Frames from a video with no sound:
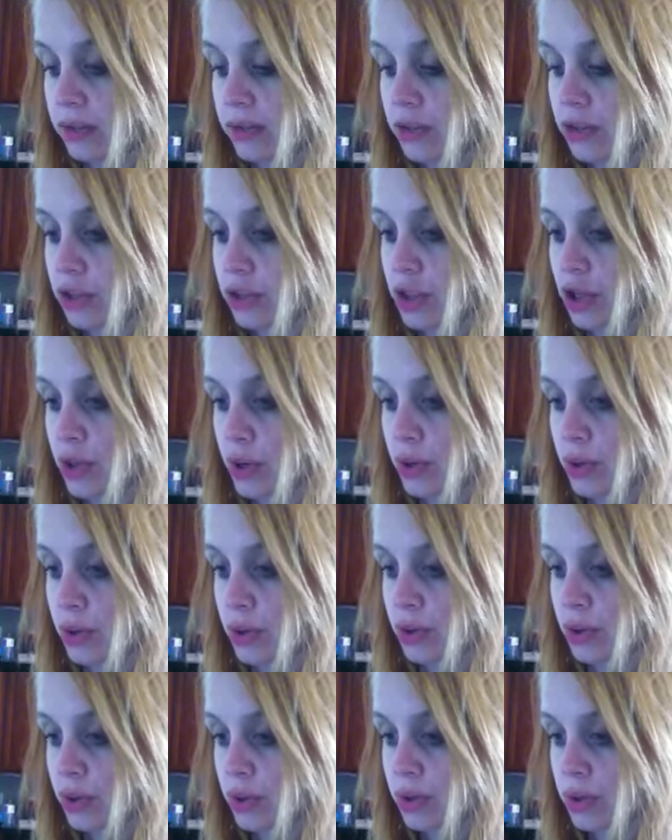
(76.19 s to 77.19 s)
So,
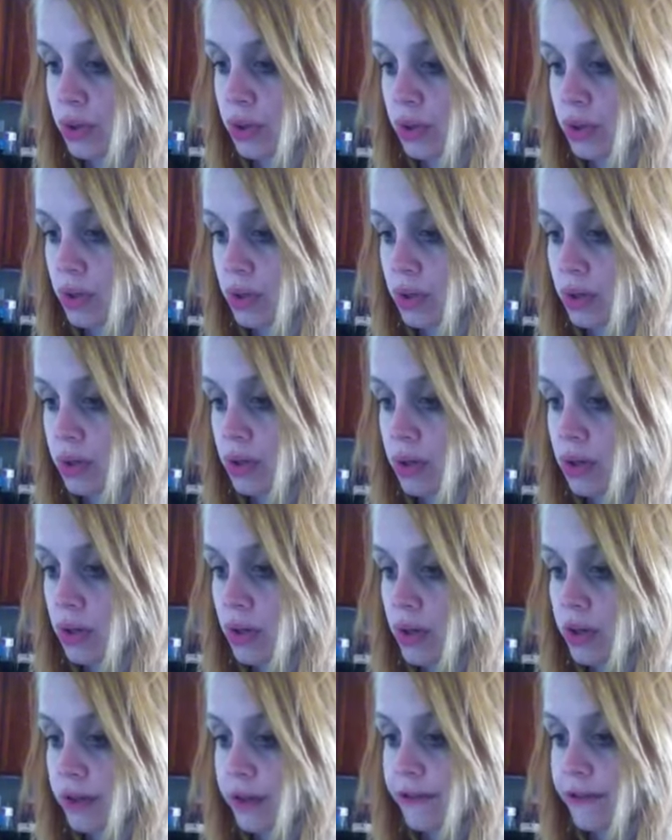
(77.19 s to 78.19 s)

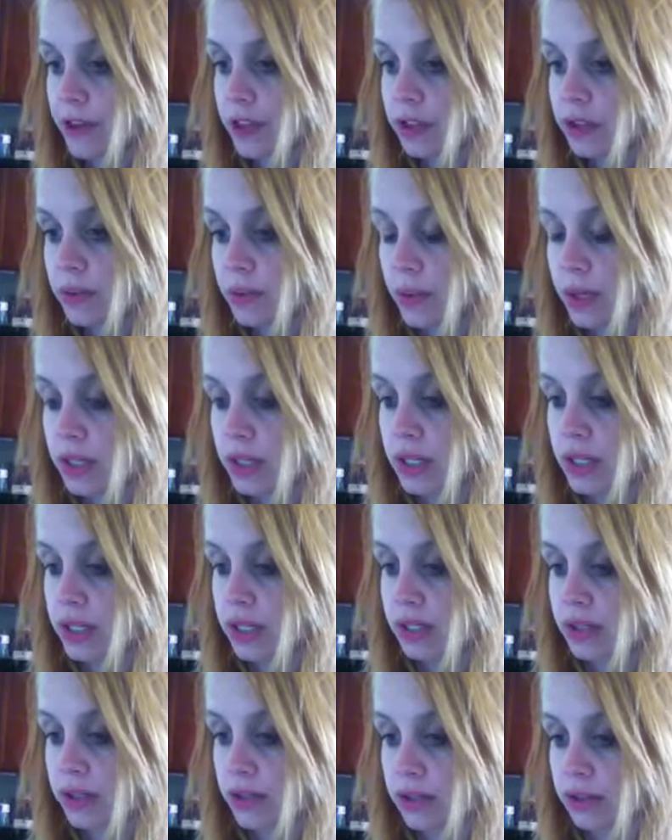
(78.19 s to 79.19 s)
first one
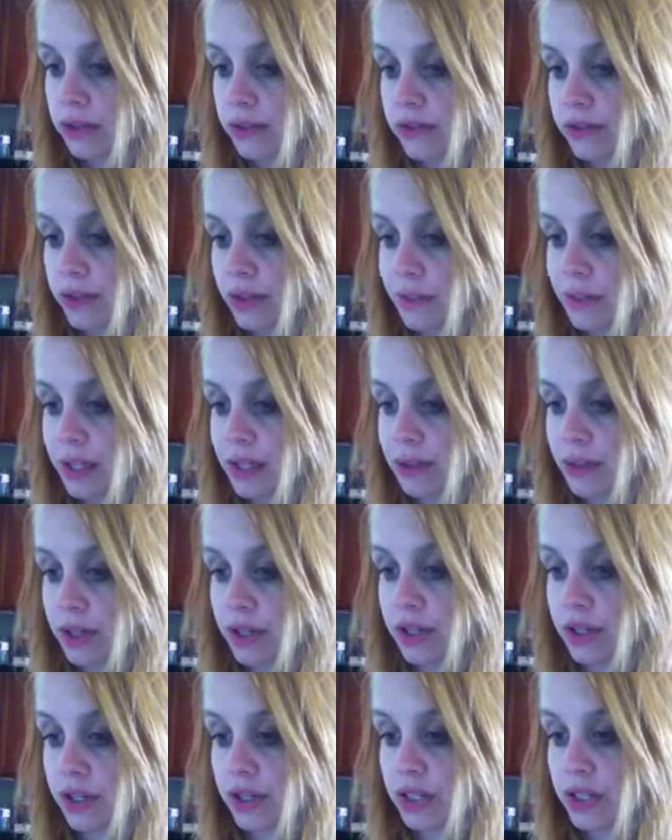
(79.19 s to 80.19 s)
is the gluten-free peanut butter
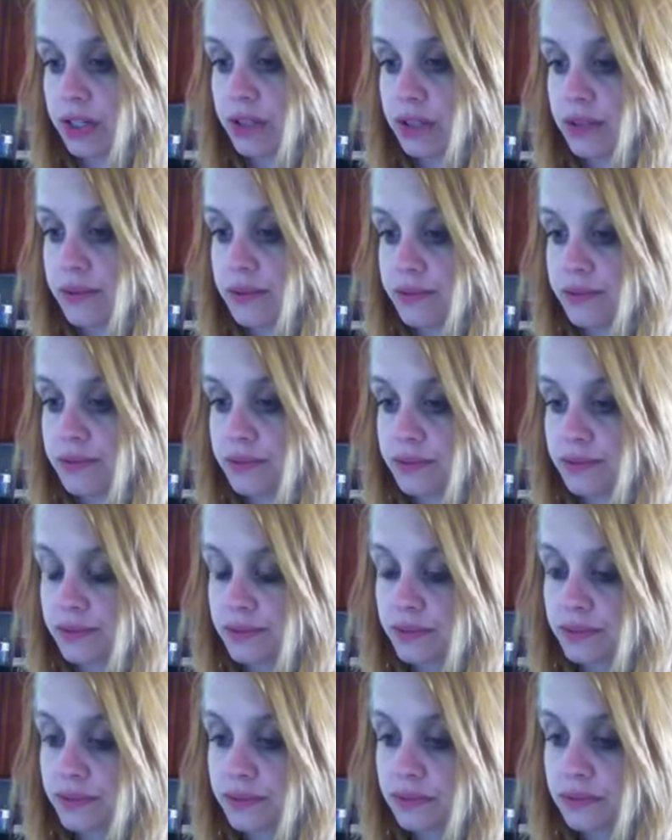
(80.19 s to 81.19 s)
cookies
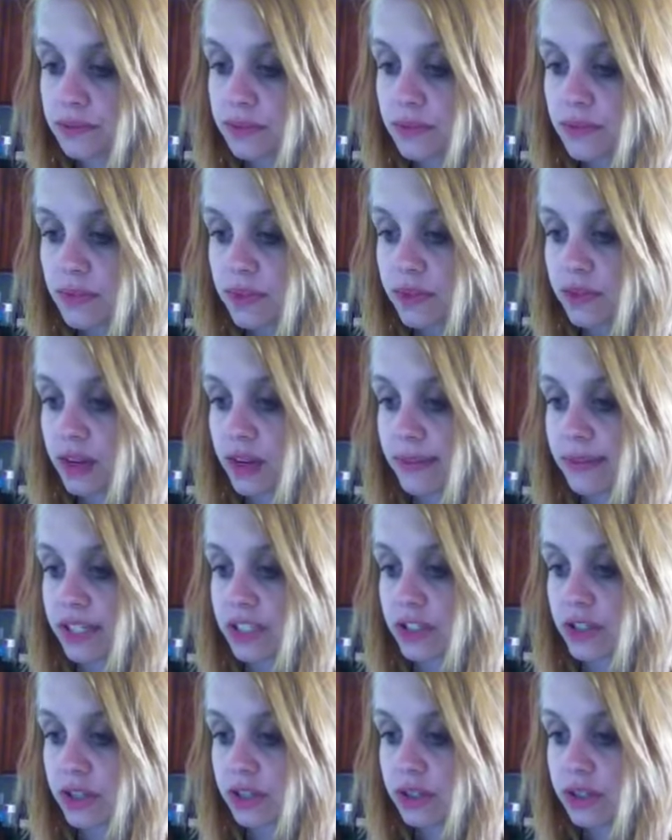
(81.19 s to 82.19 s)
that I
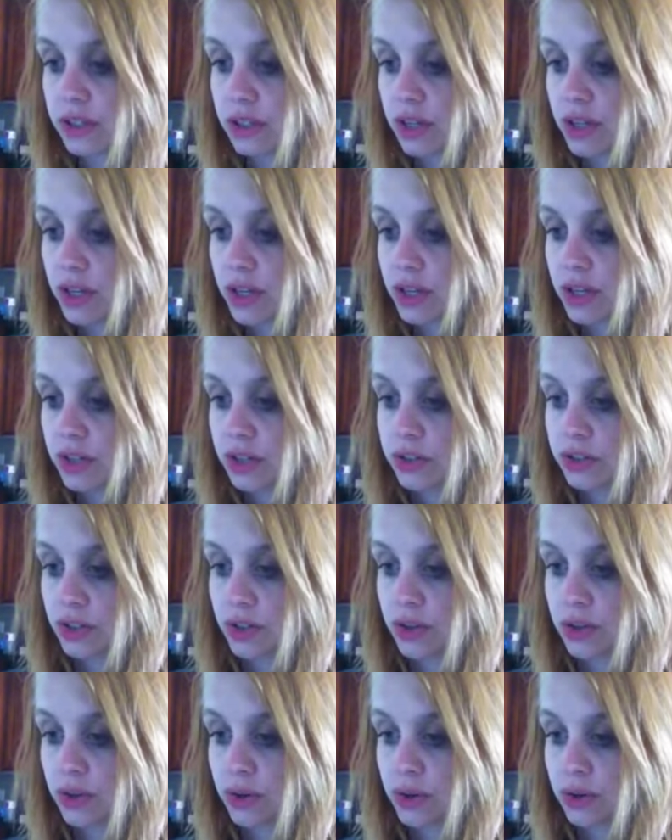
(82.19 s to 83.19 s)
mentioned.
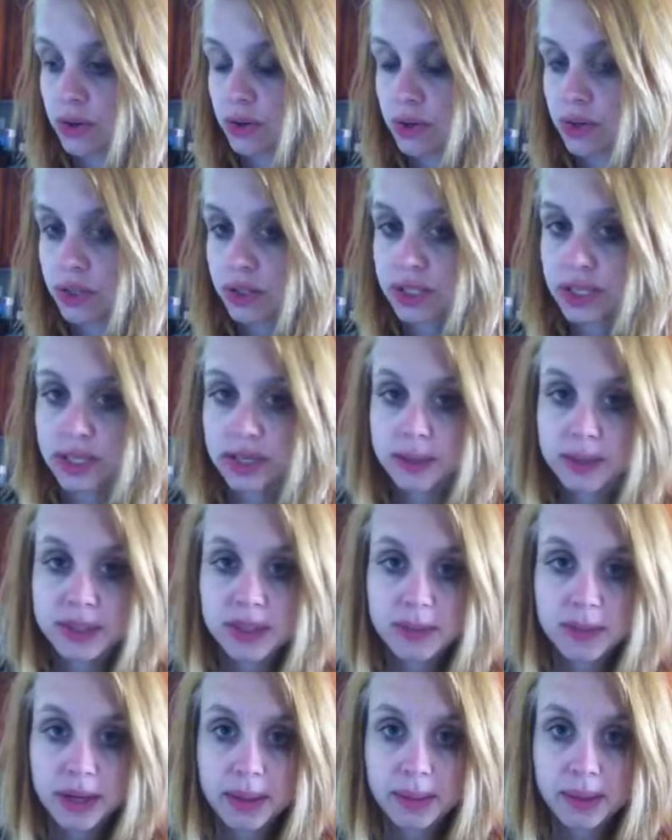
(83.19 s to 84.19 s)
So, get a piece
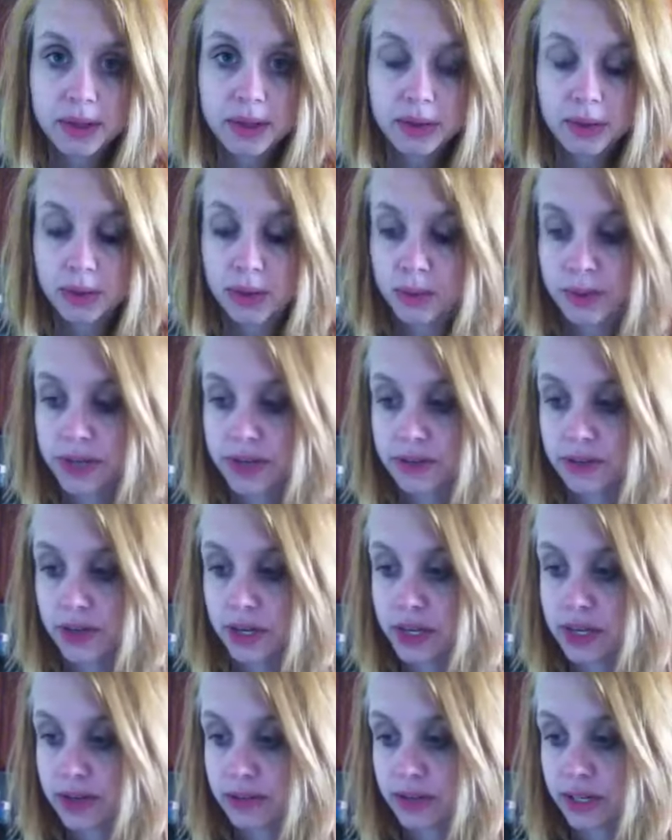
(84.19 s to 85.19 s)
of paper or
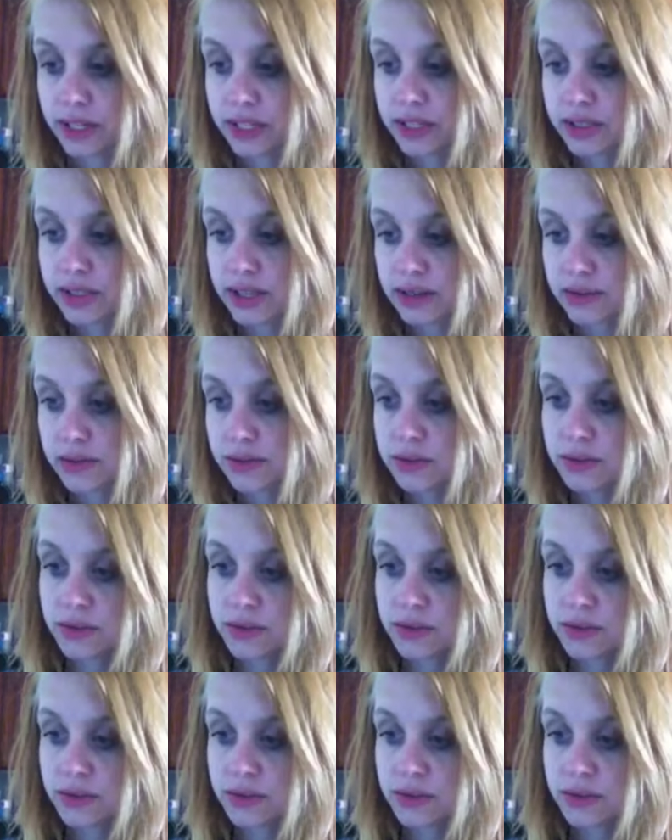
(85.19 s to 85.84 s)
whatever and write this down.